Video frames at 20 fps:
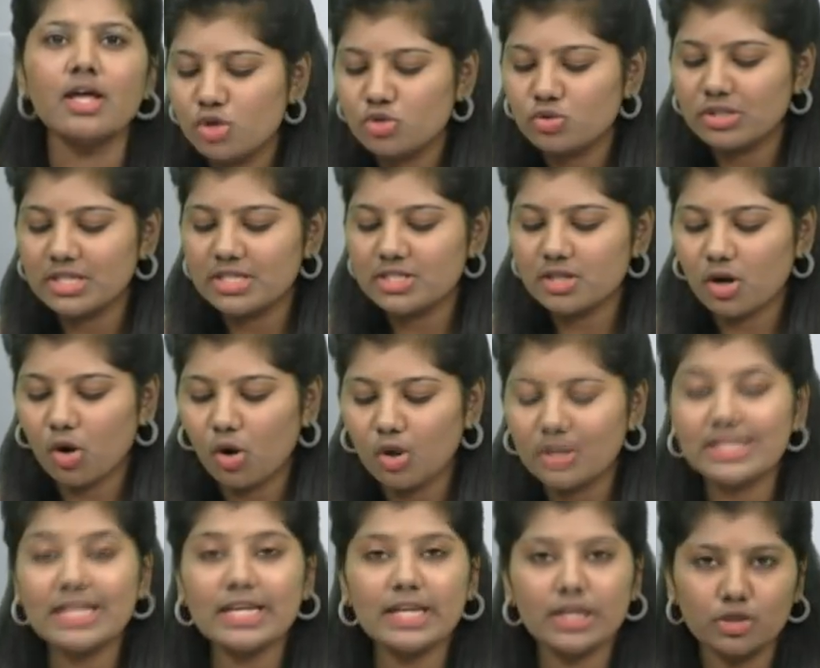So these are all
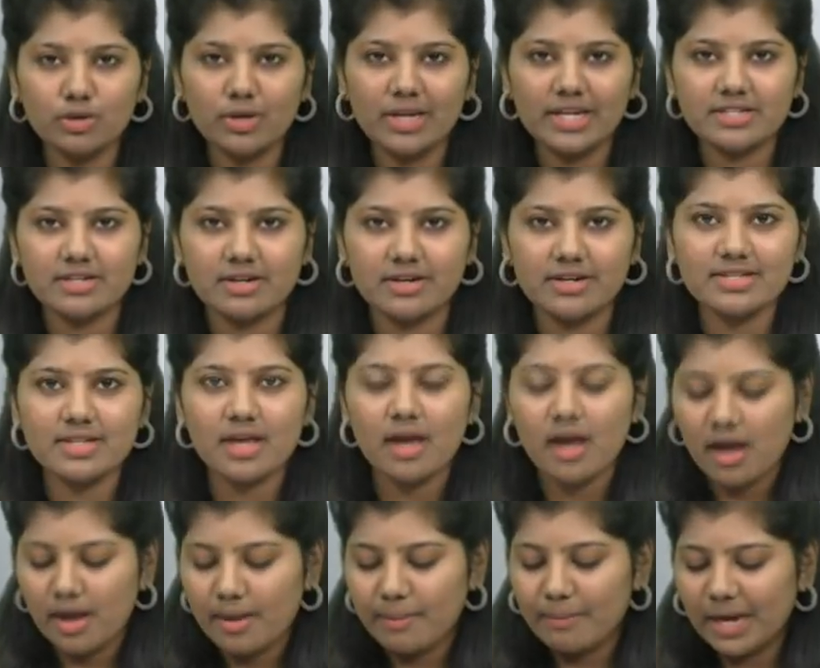the regulators,
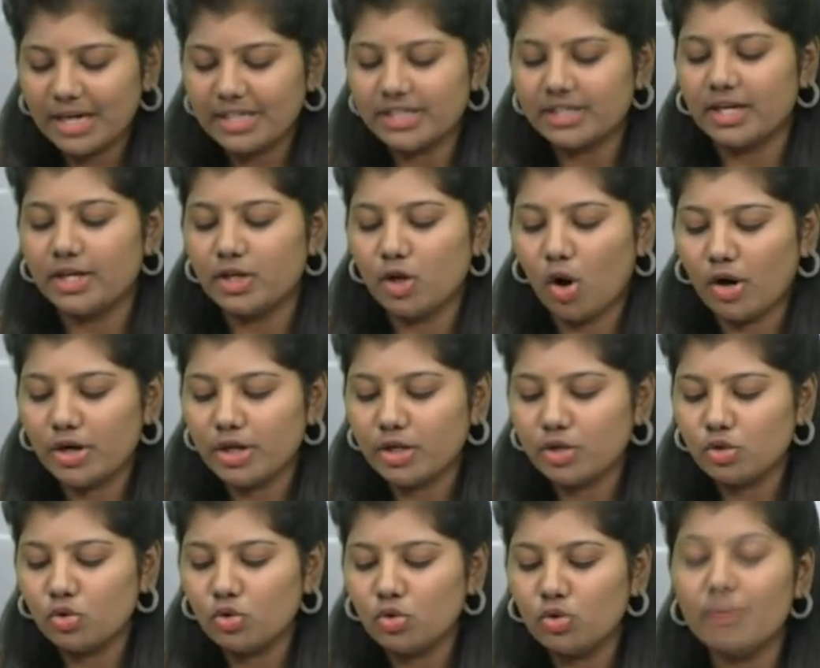but in order
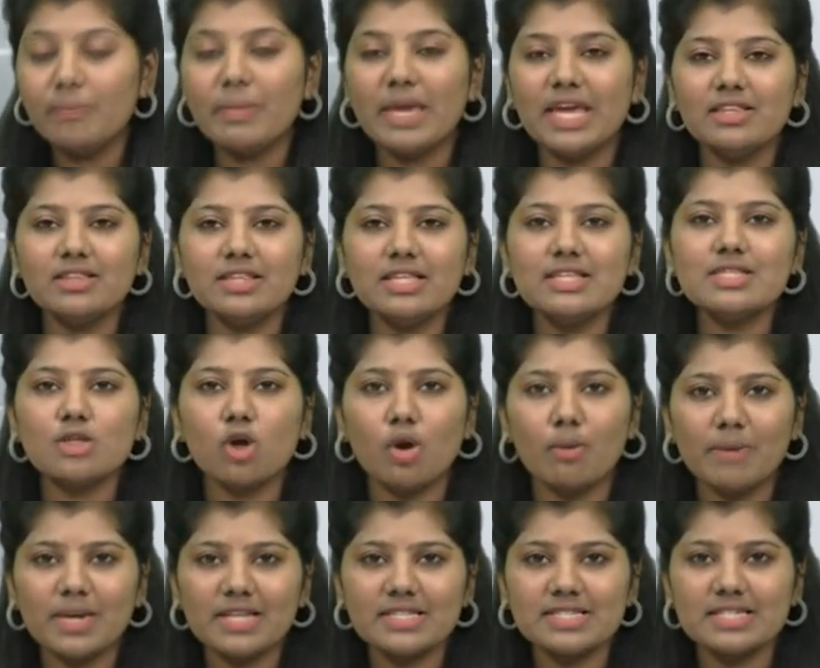to make these
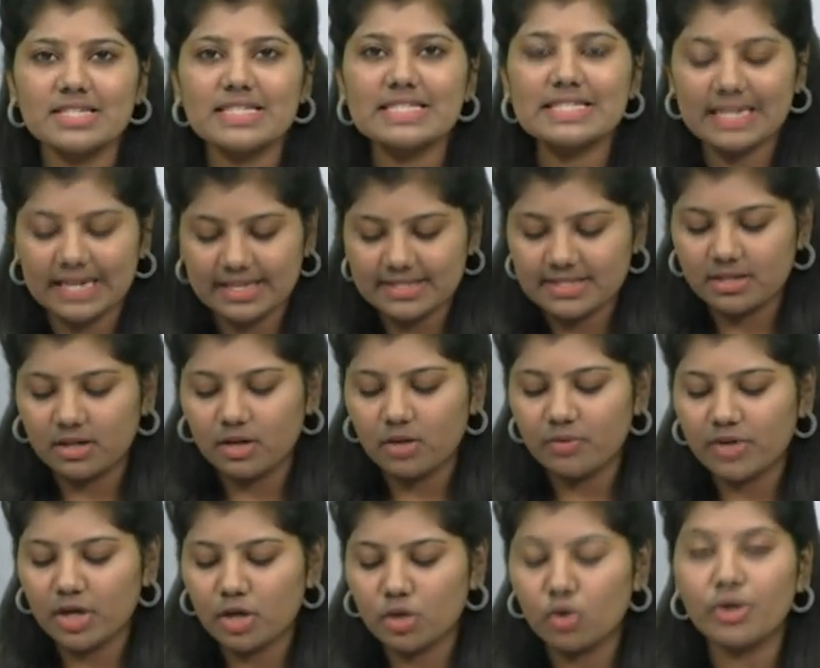complexities lesser,
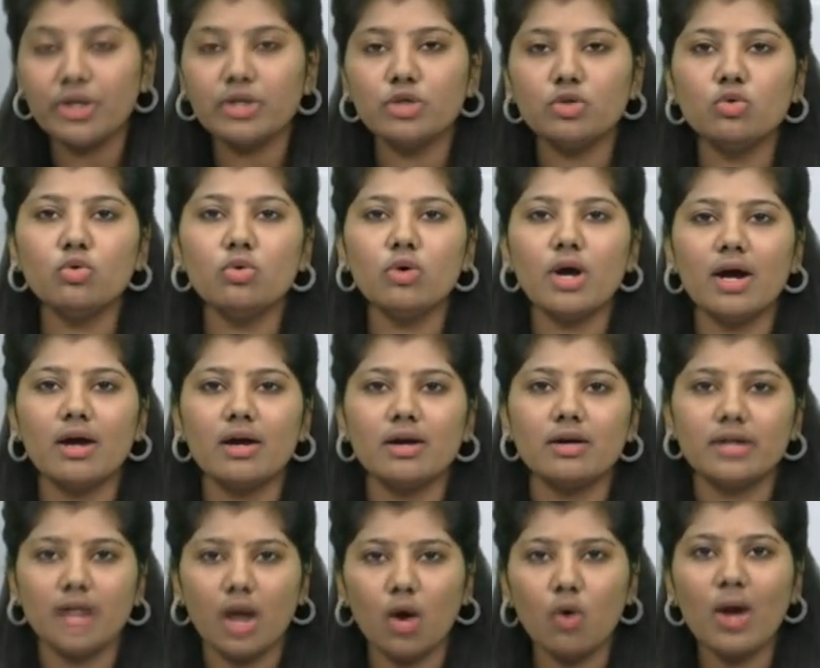we are going to
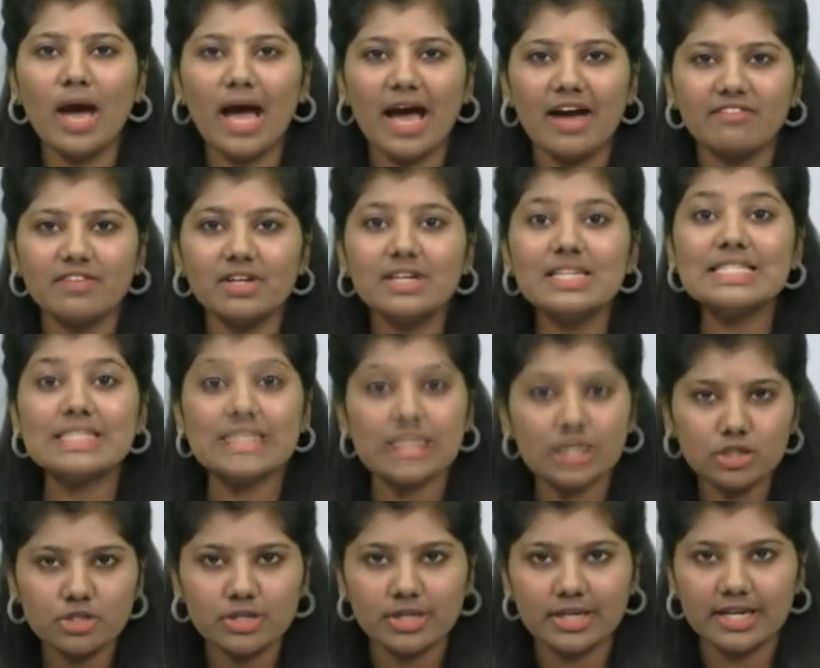now have a
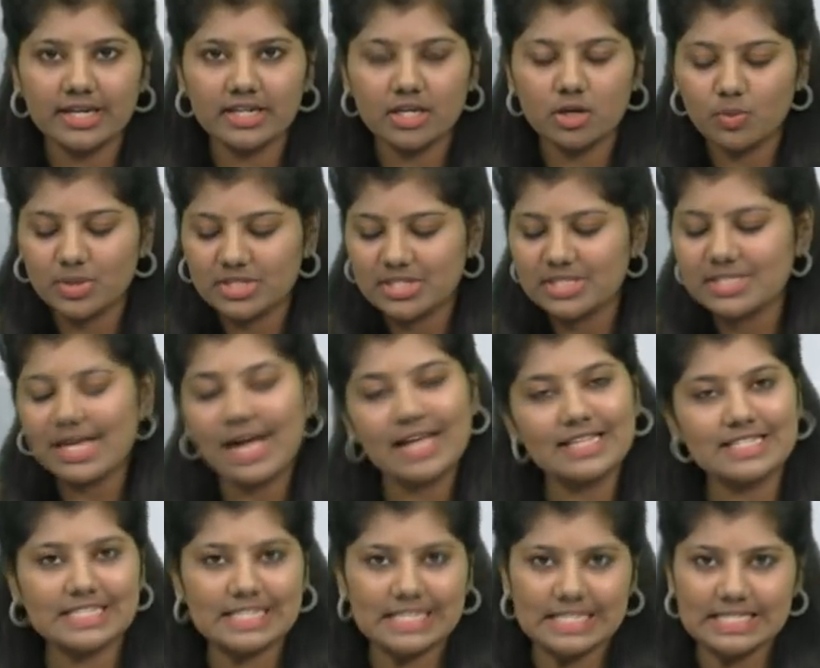single regulator, which is
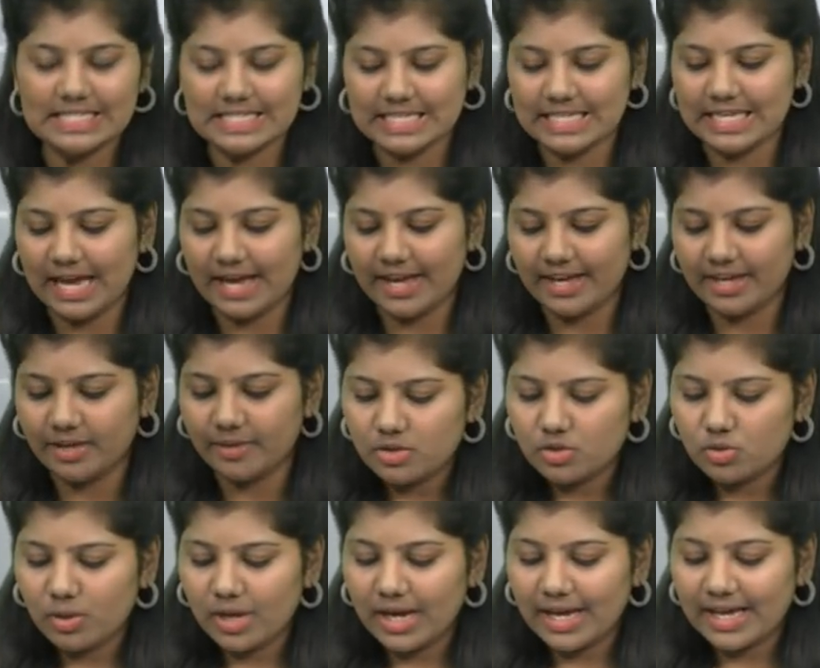HECI.
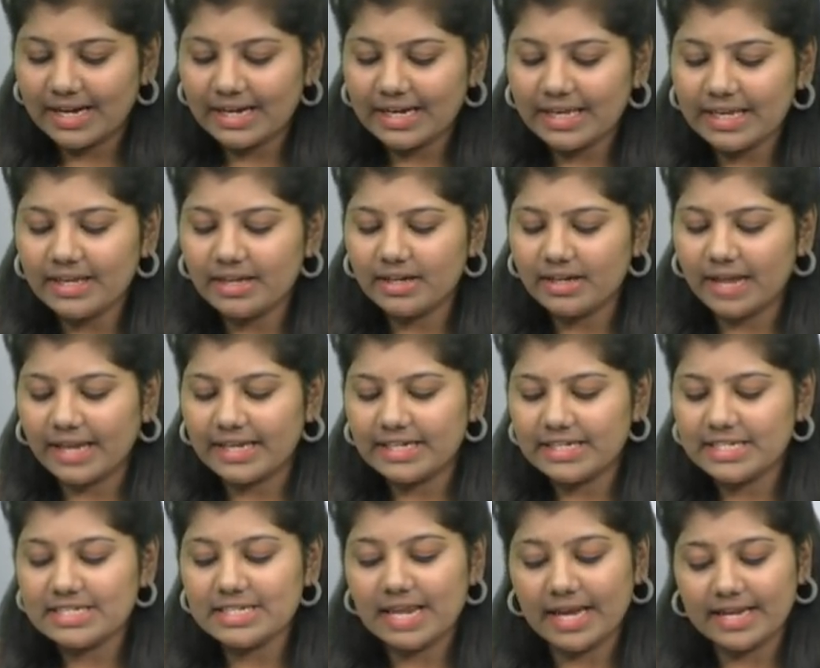So early
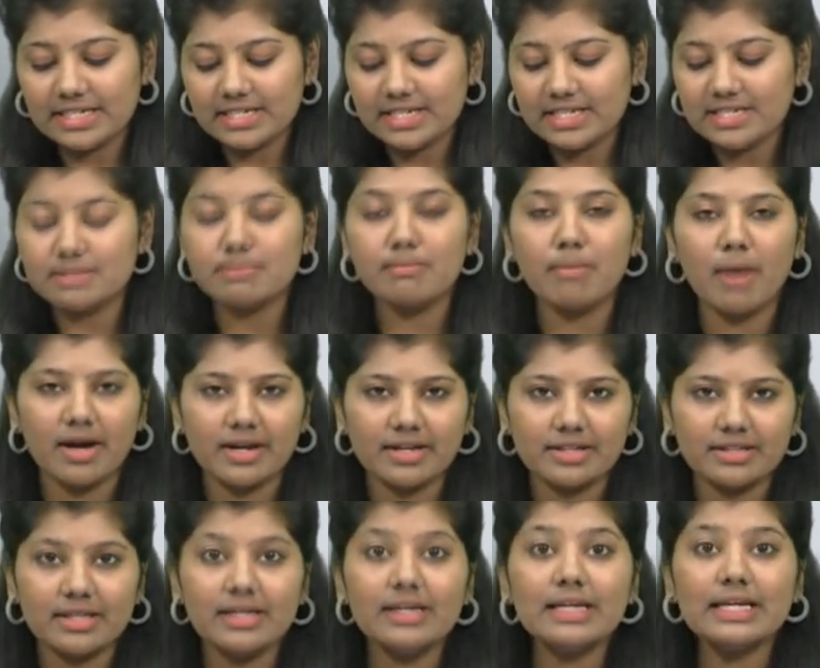1990s marked the